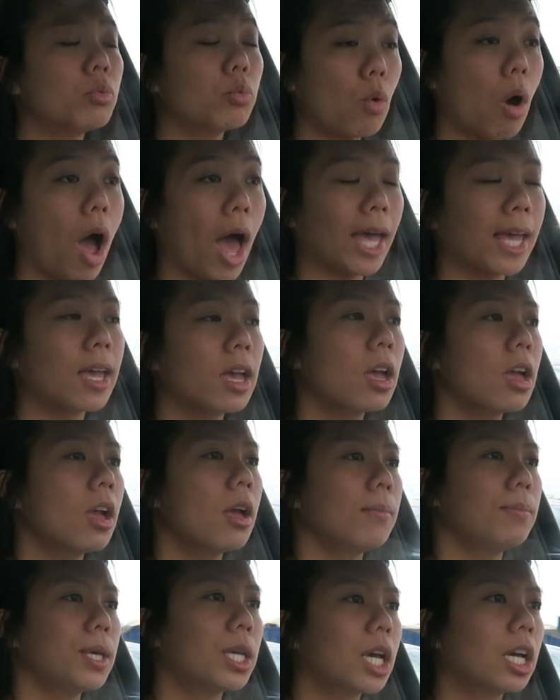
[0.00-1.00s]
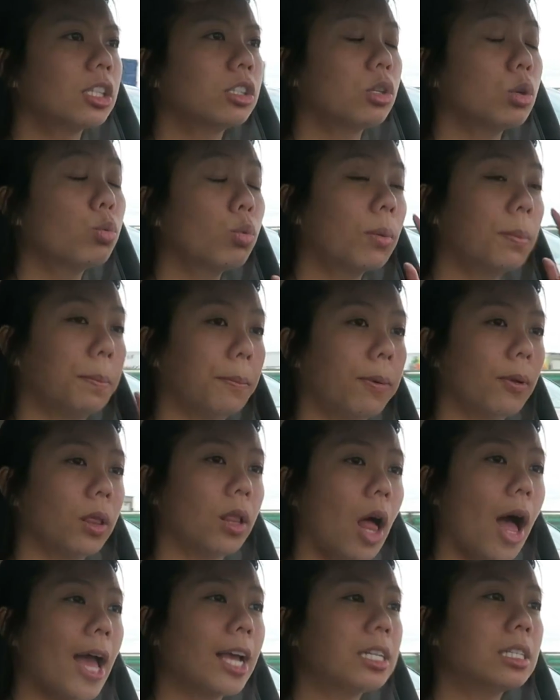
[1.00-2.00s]
why because you were
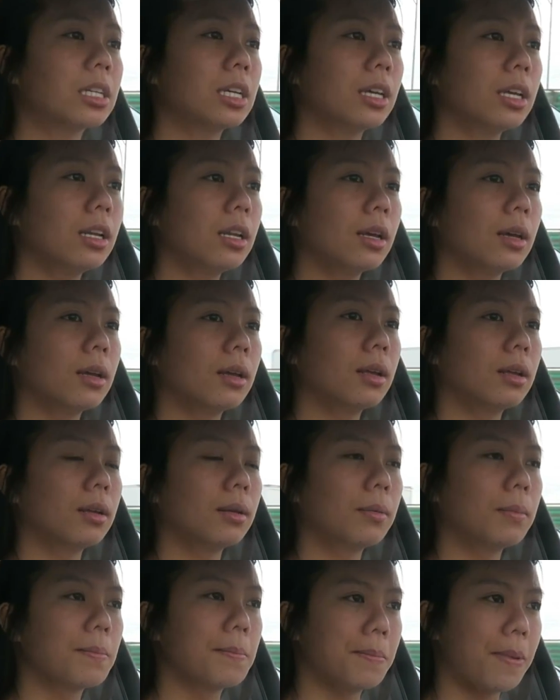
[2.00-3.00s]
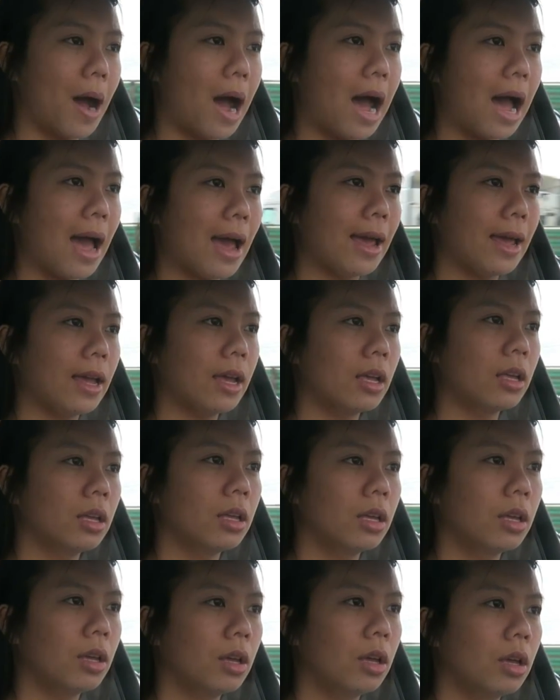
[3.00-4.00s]
blinded by
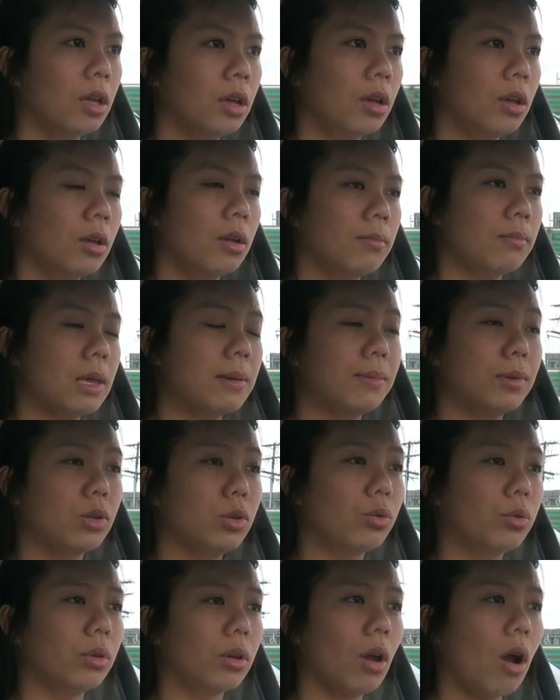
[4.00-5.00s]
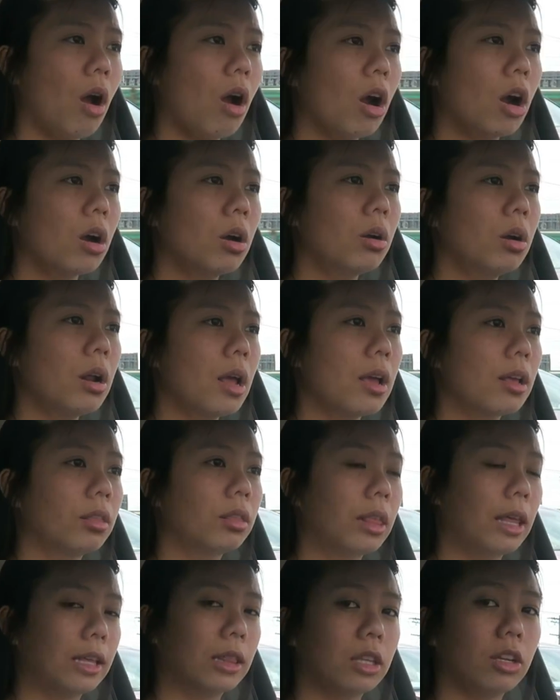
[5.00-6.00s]
maybe who they are,
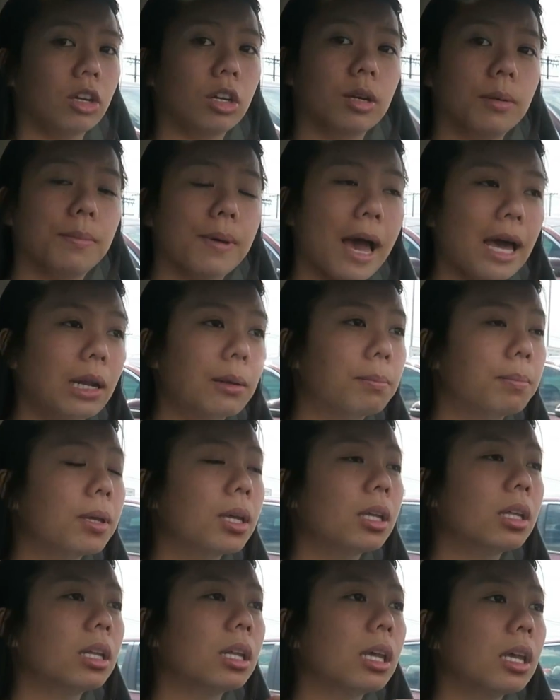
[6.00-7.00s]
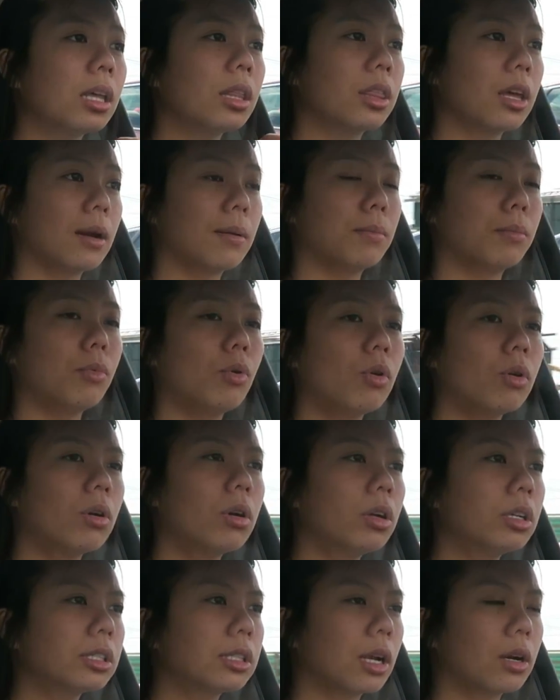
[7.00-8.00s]
like your compatibility, their
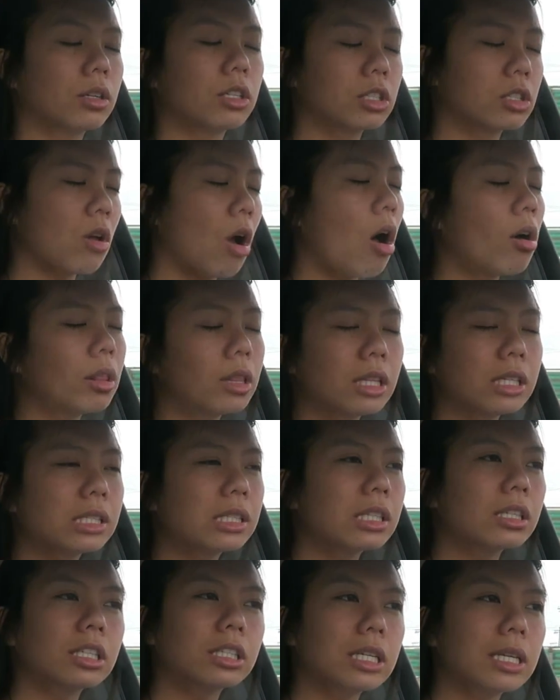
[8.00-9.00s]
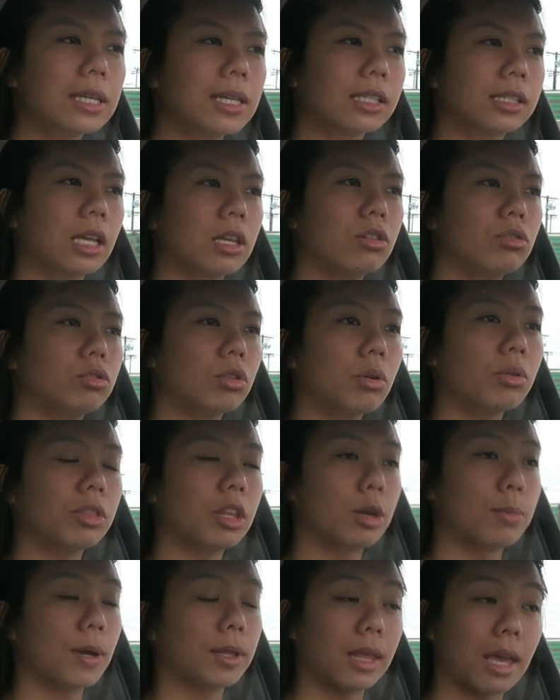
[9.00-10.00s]
morals, they're just all these little details that you don't
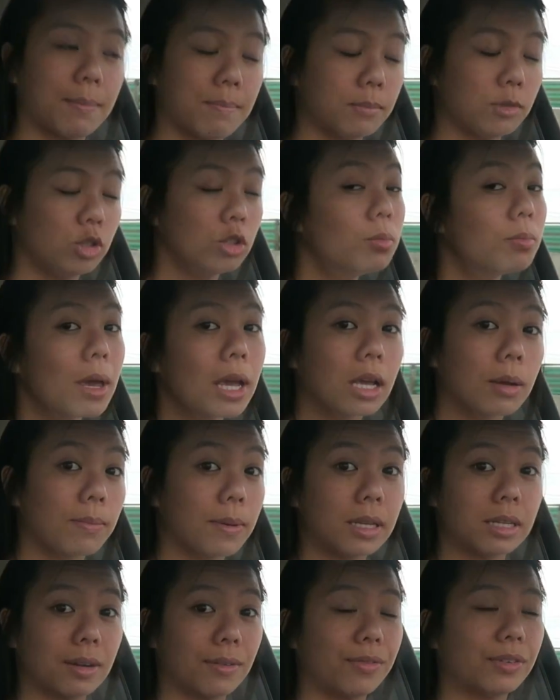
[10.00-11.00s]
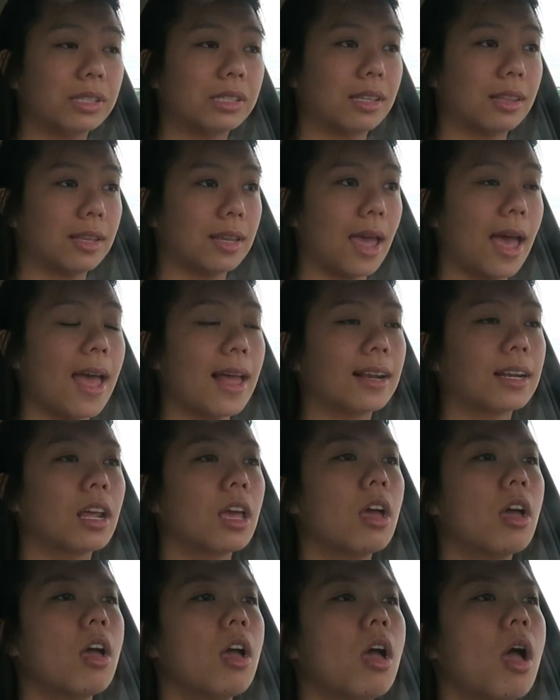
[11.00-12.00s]
think about that do make a big difference in the
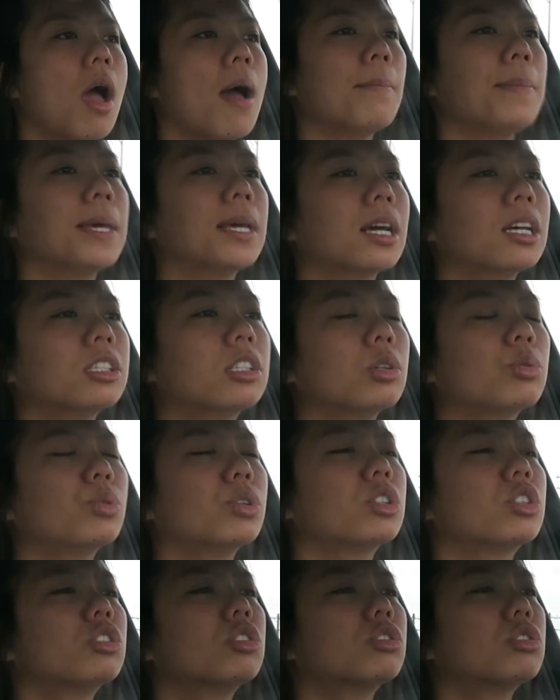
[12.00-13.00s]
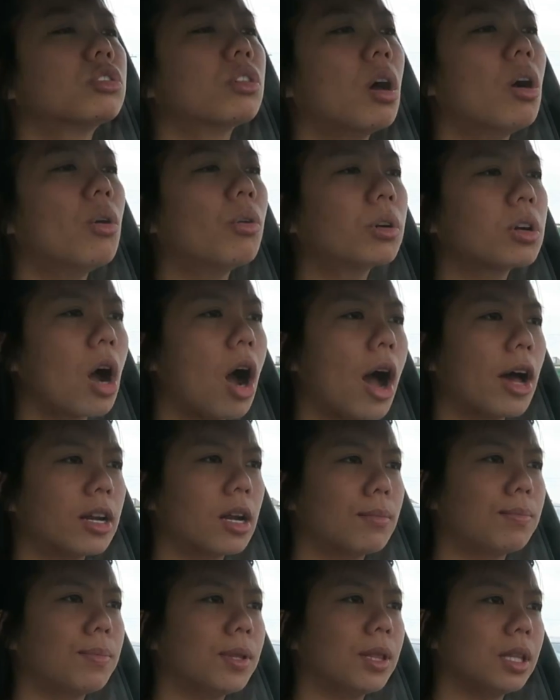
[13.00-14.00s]
end because you were so
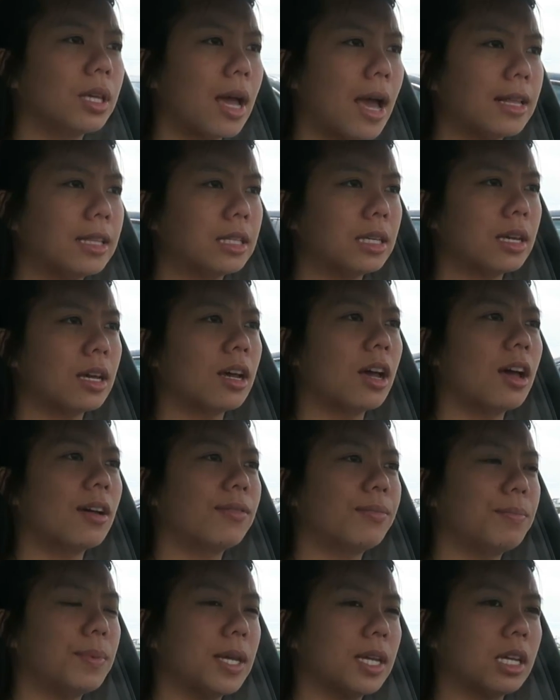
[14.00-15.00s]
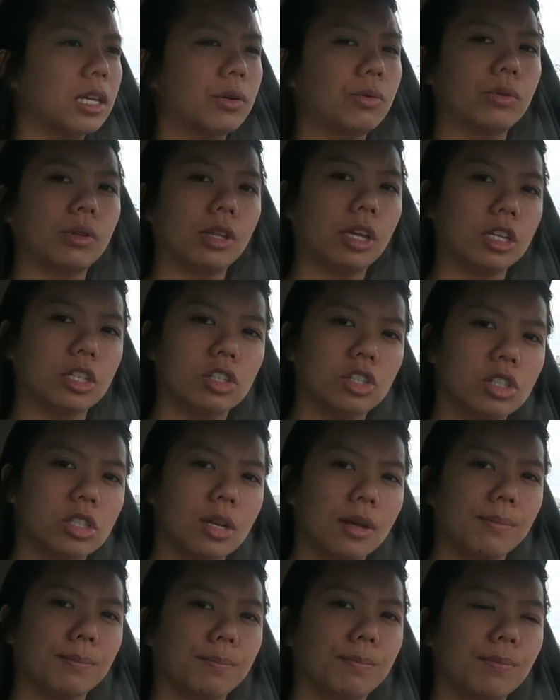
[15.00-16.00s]
caught up in the idea of being in a
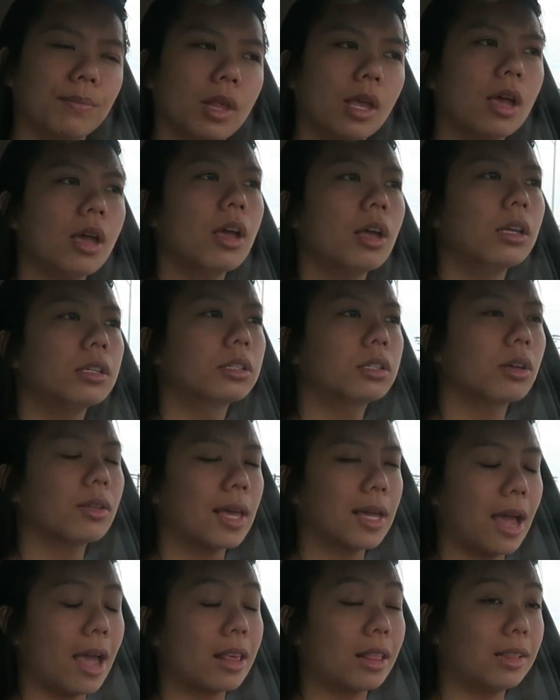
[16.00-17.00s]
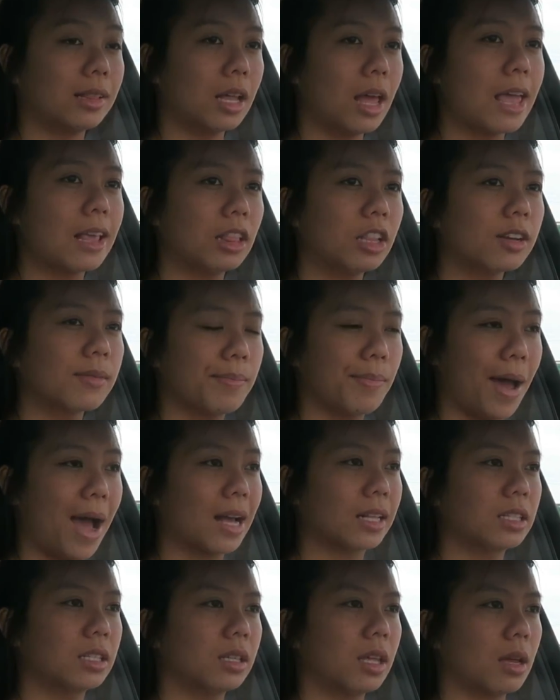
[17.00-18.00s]
relationship. So like I, I look
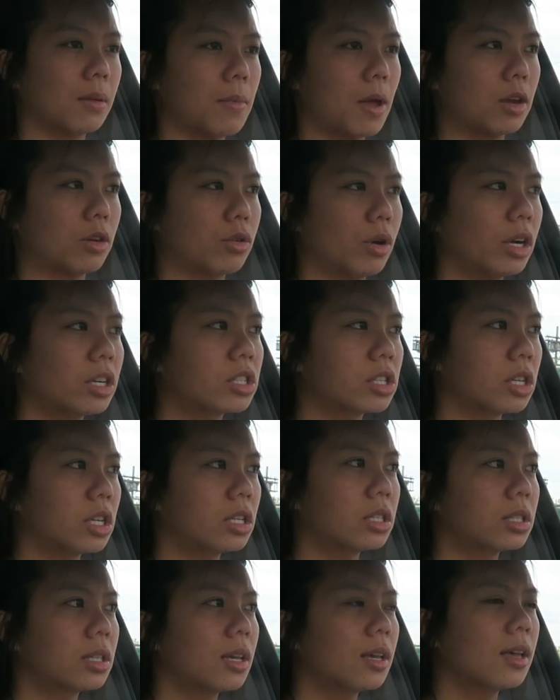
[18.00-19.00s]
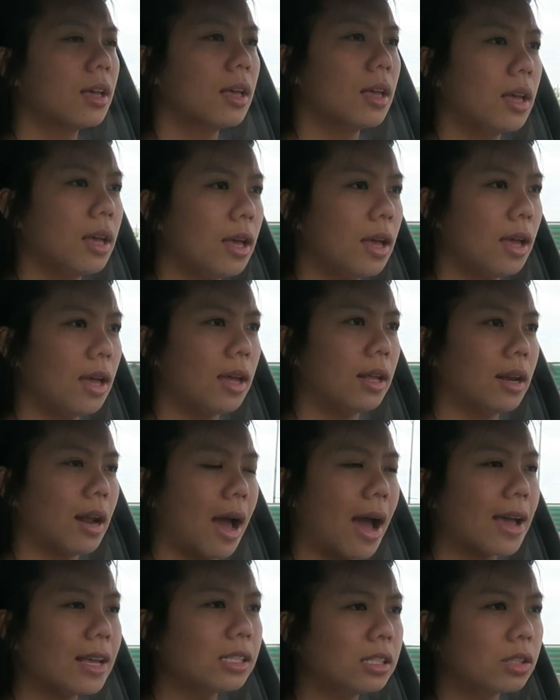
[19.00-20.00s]
back to like my crushes in
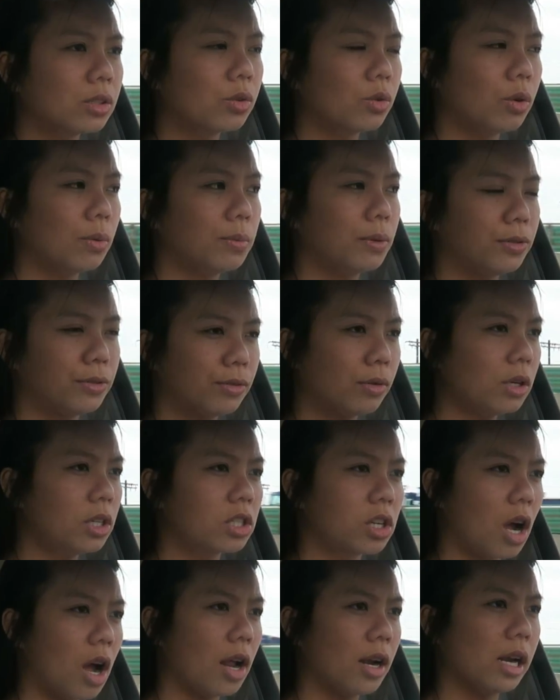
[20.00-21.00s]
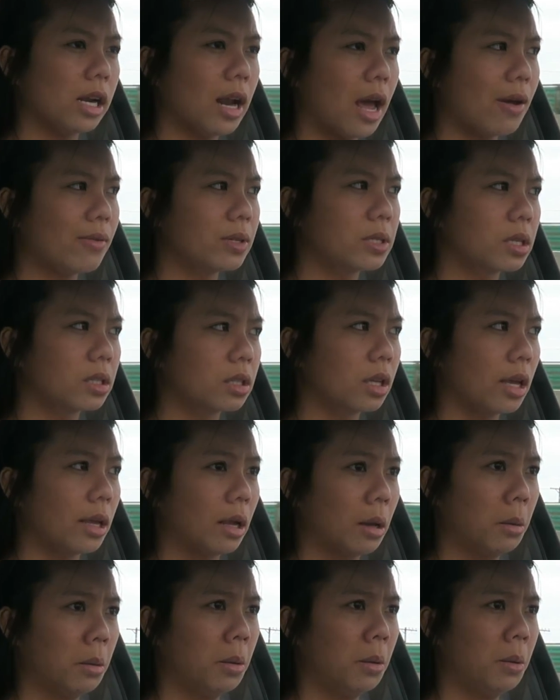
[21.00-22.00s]
high school before John and I was just like,
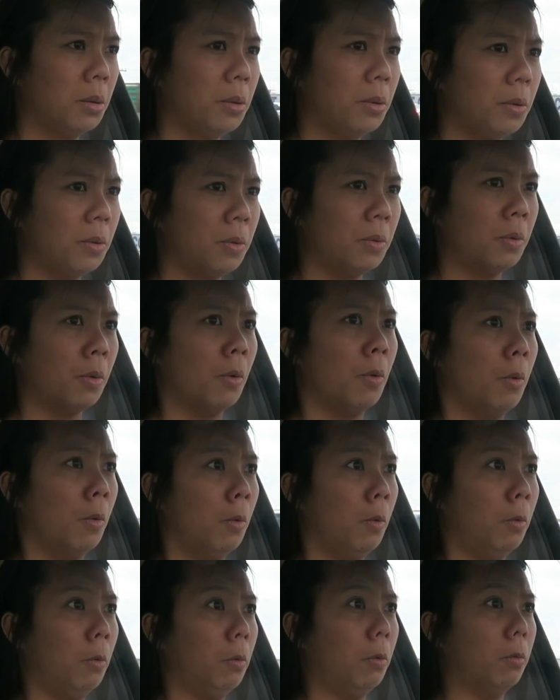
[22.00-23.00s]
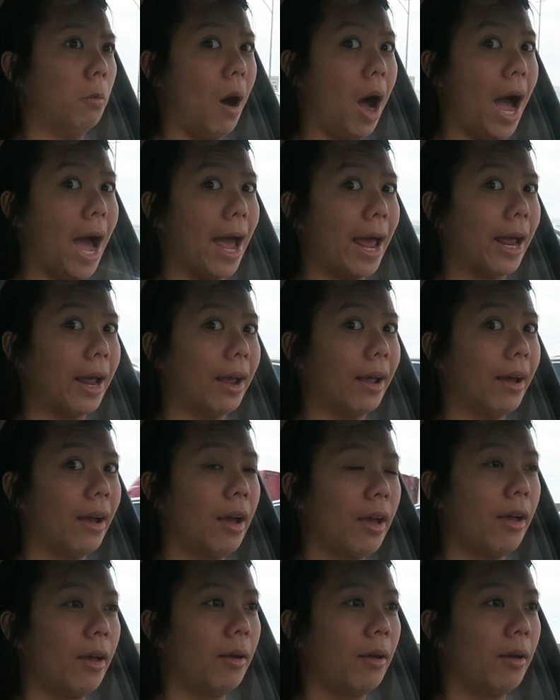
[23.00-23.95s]
why?